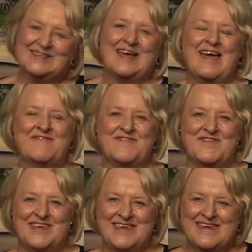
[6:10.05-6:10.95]
to have
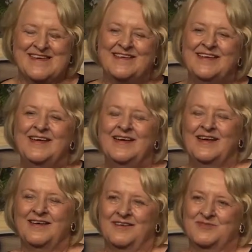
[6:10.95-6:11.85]
here
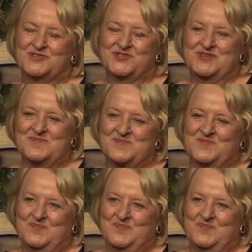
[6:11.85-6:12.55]
certain